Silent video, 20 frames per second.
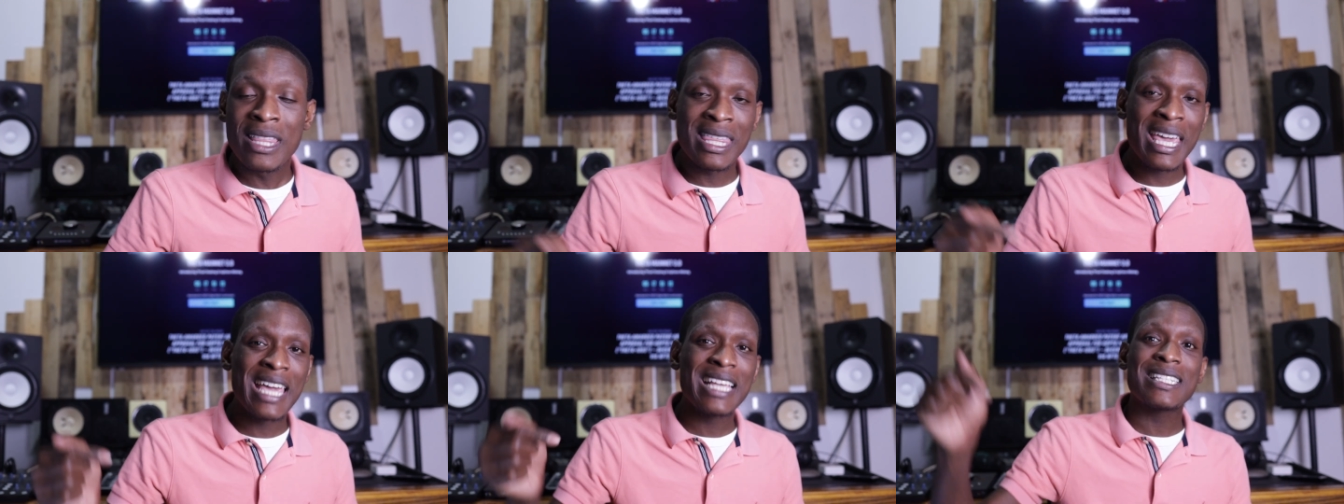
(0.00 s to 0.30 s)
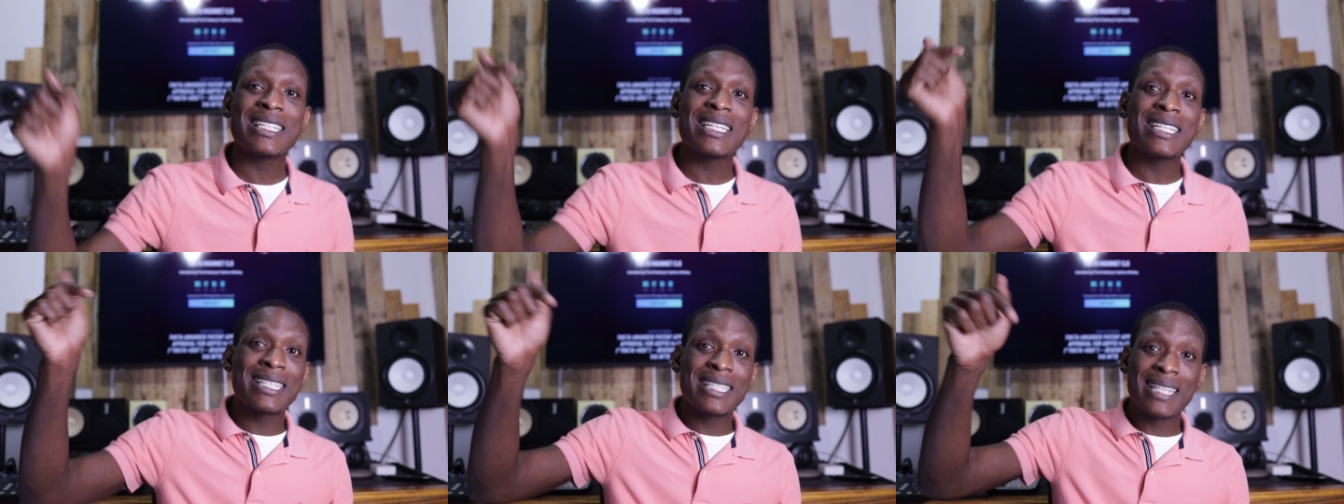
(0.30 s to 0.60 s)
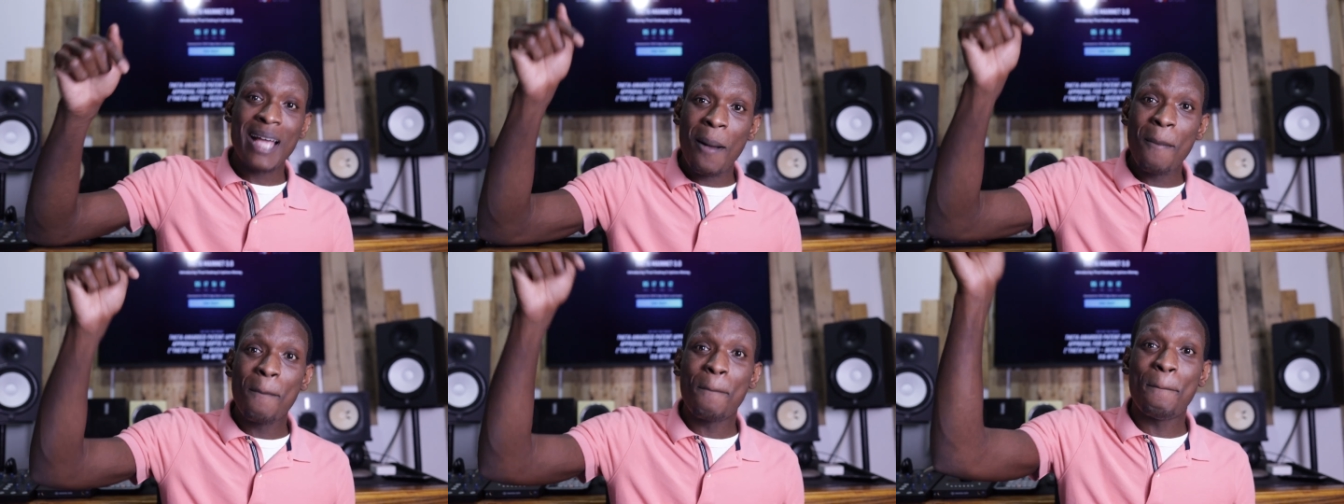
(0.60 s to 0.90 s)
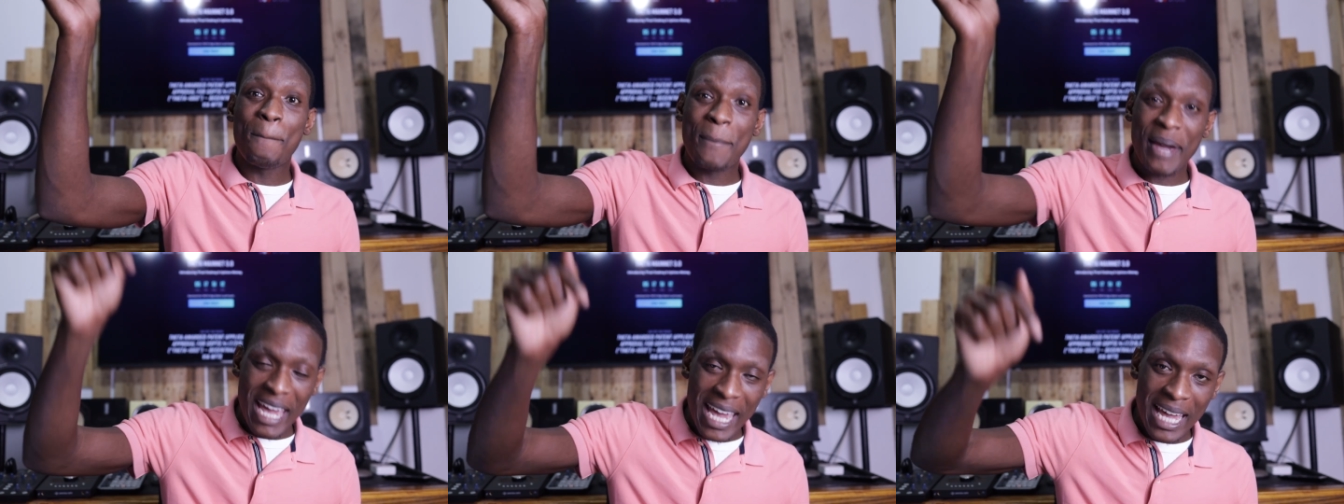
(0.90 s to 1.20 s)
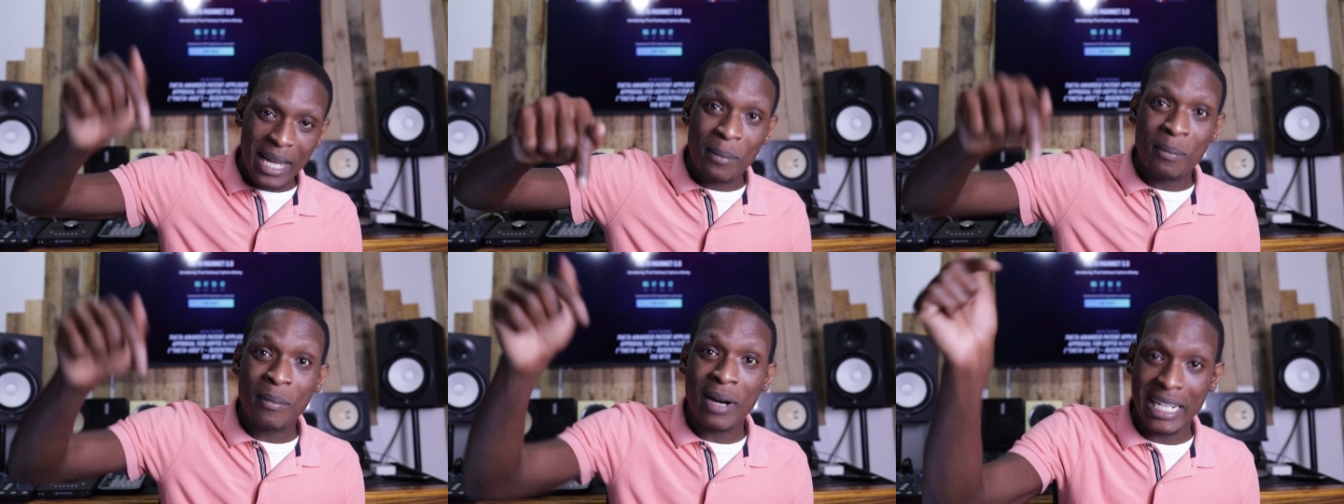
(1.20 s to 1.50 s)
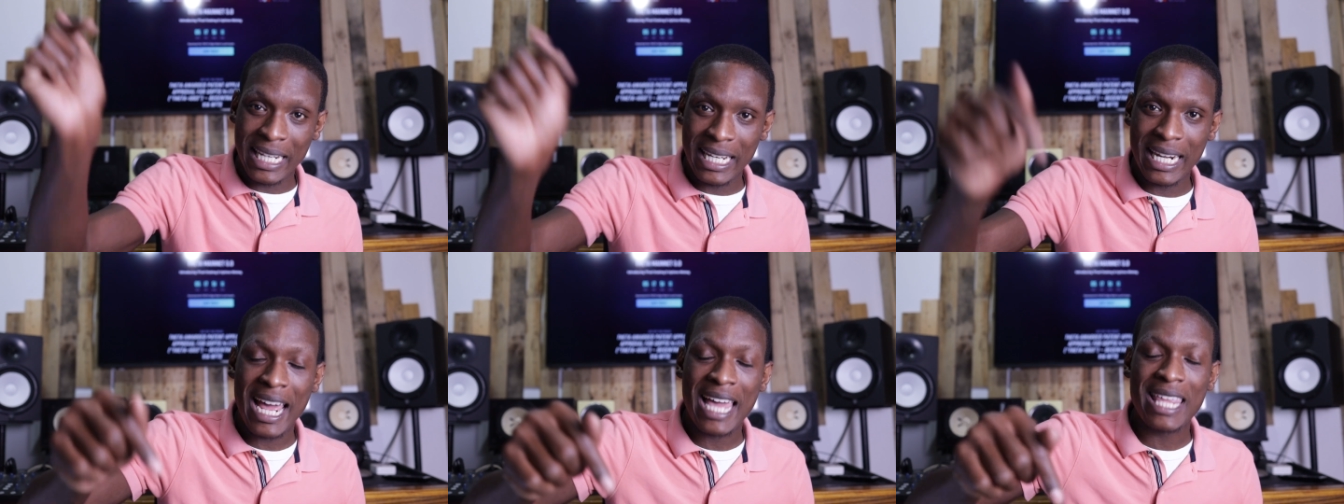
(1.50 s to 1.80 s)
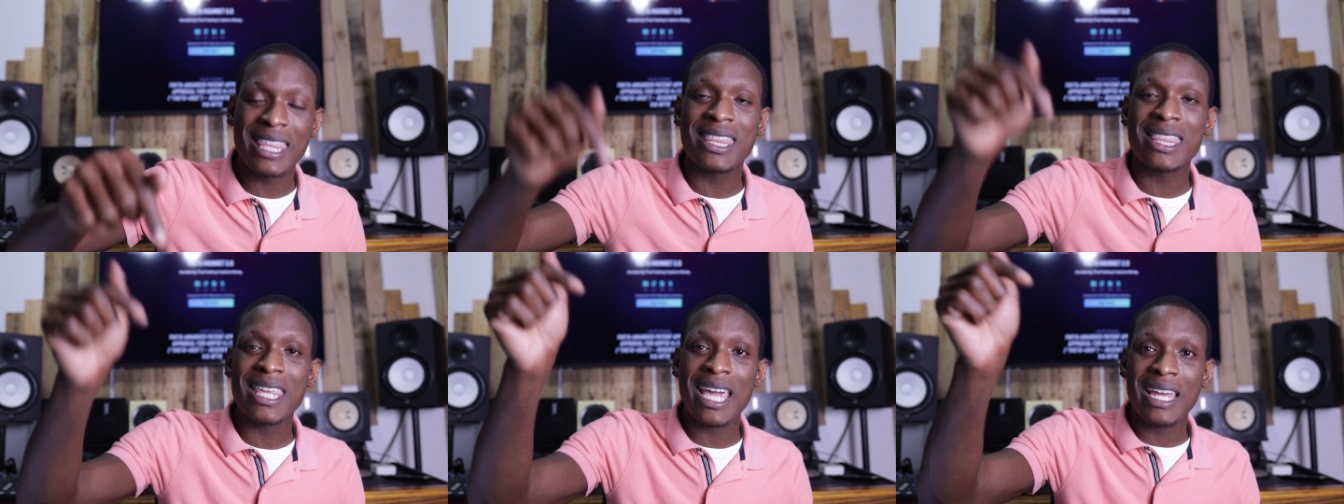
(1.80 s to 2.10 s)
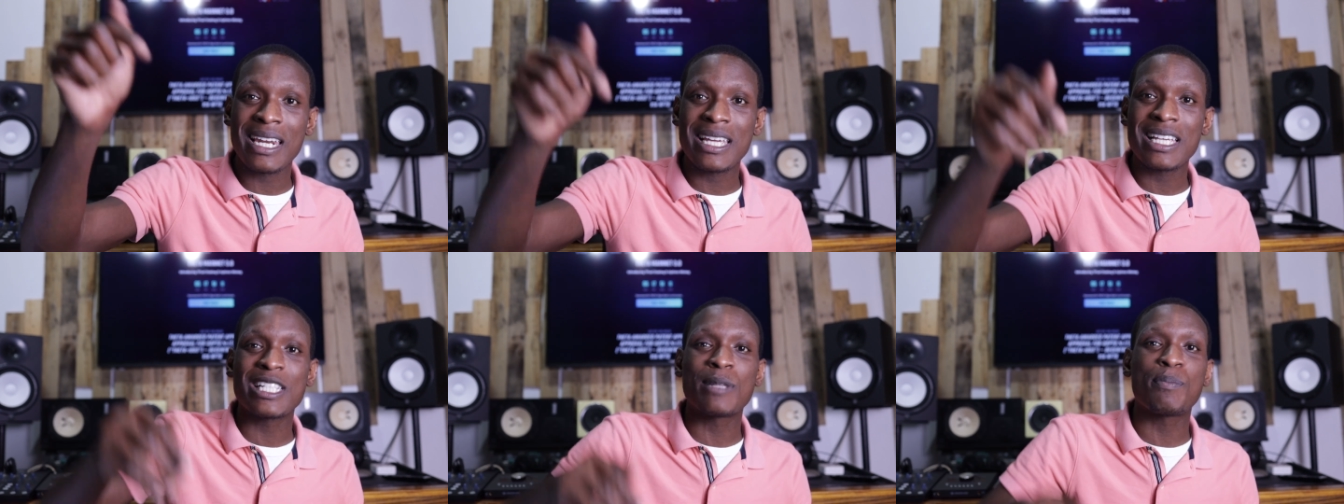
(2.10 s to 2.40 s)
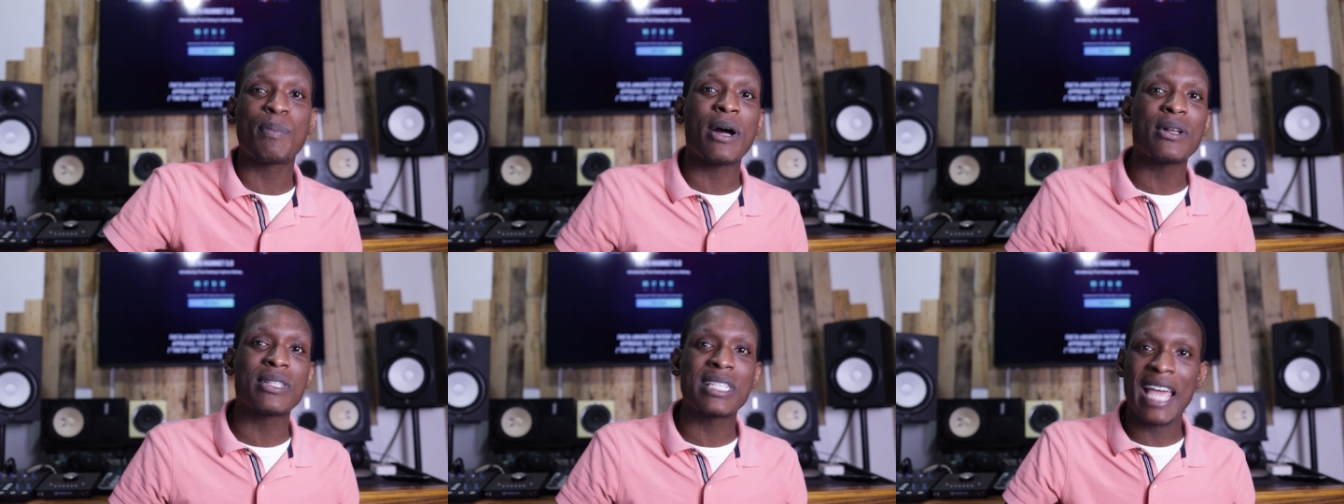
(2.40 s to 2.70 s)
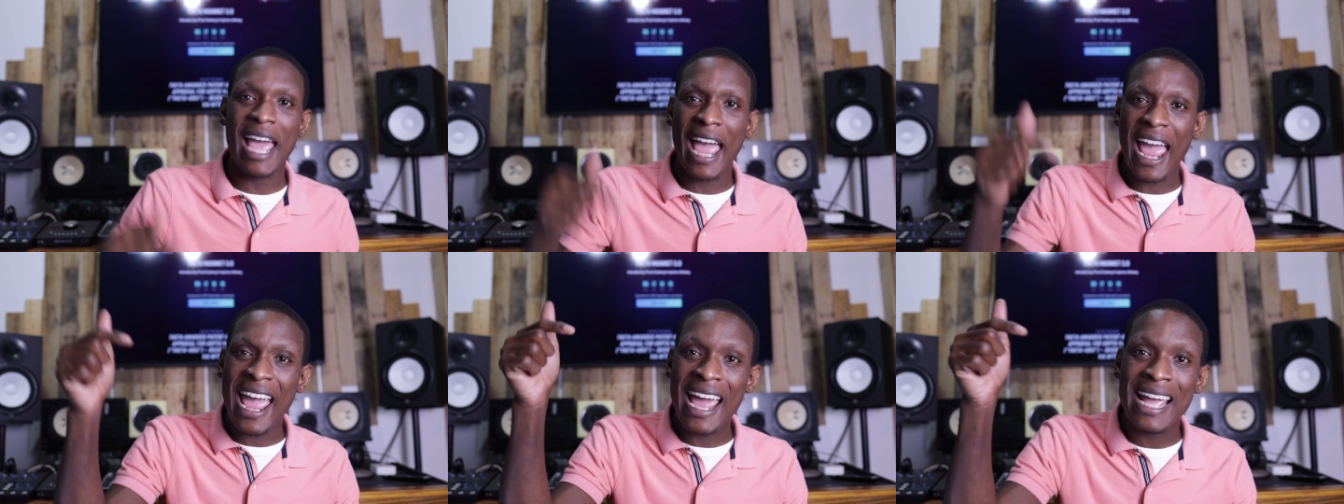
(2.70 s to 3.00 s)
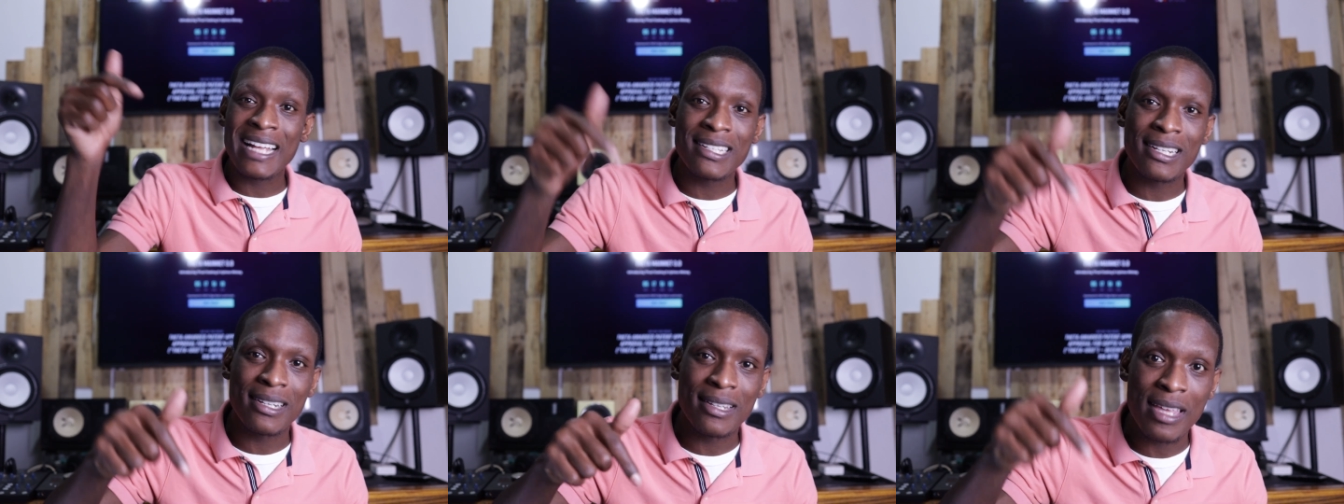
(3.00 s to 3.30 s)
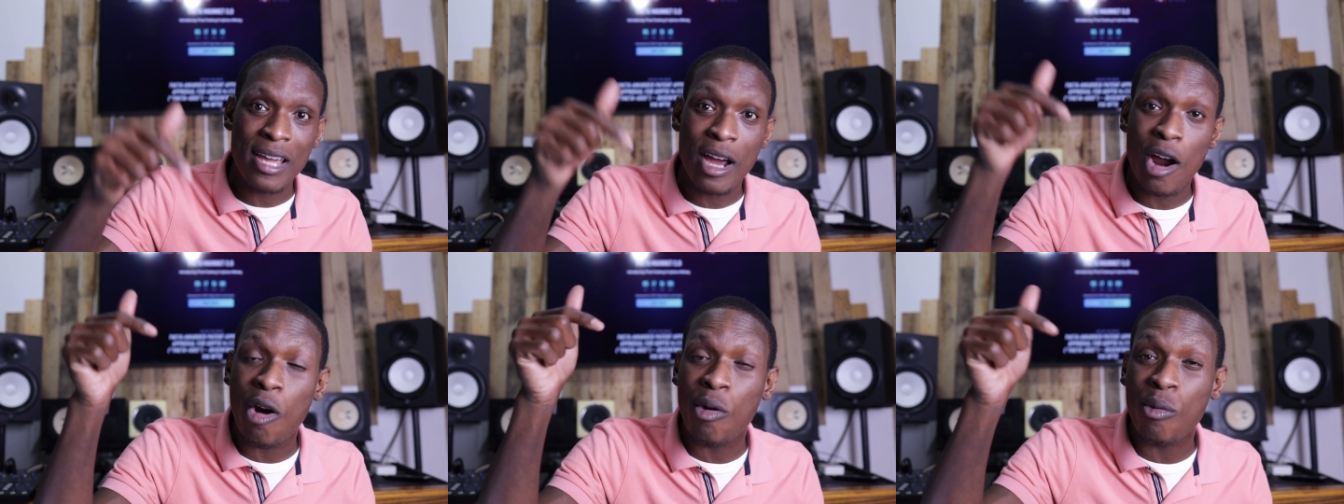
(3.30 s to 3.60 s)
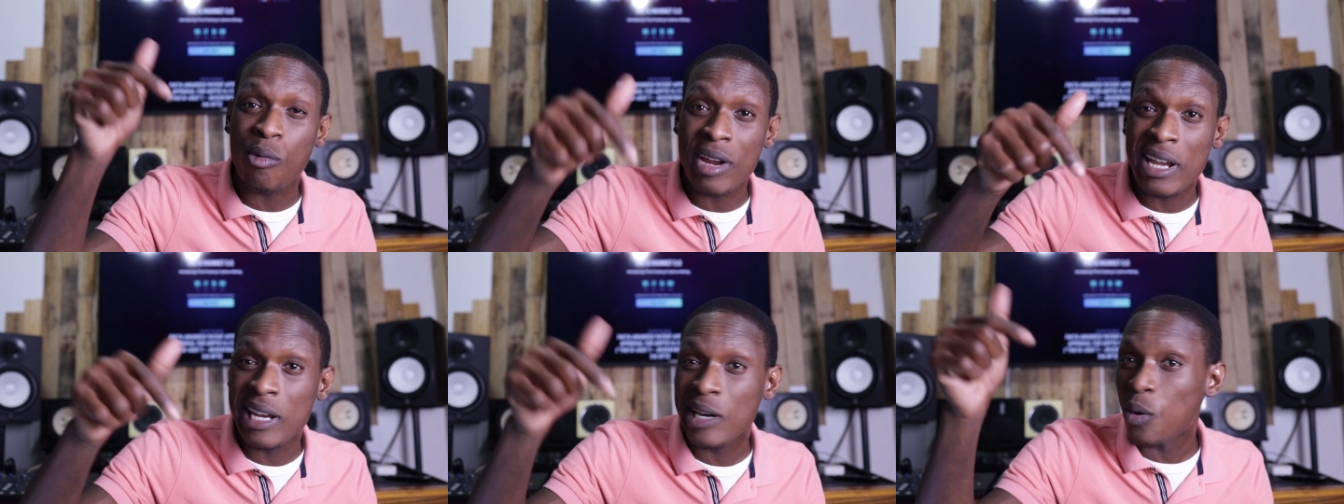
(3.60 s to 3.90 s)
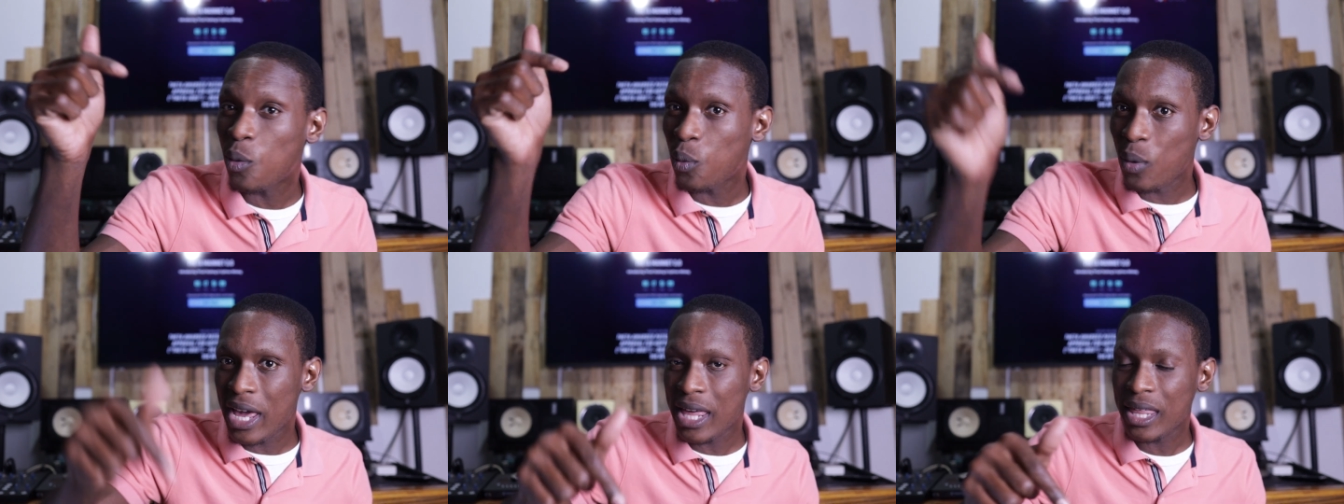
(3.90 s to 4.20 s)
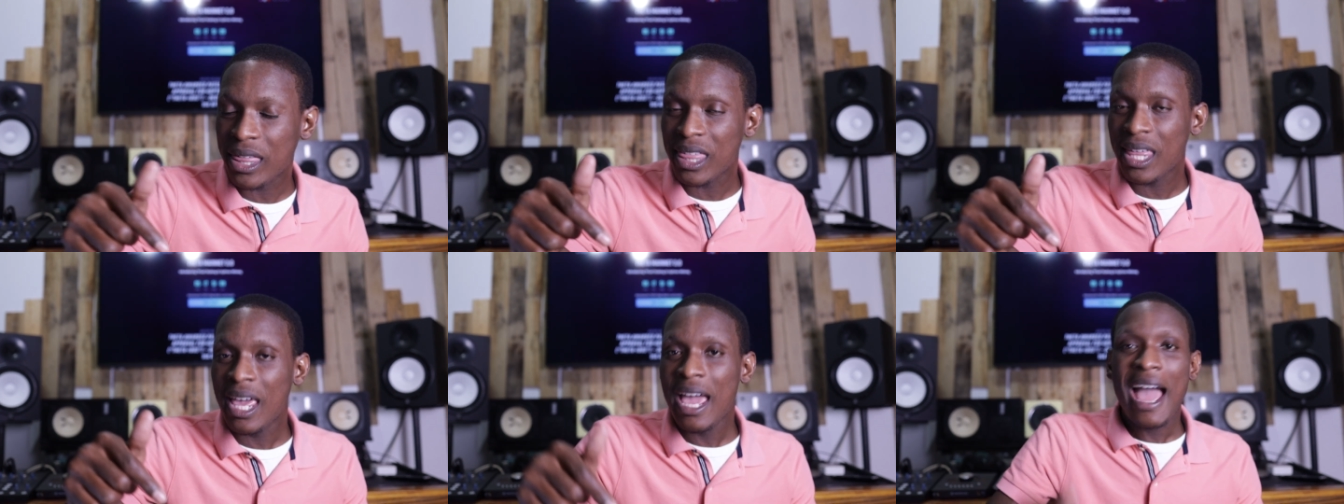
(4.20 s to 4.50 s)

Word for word: This is some big money that Theta is about to enter the arena with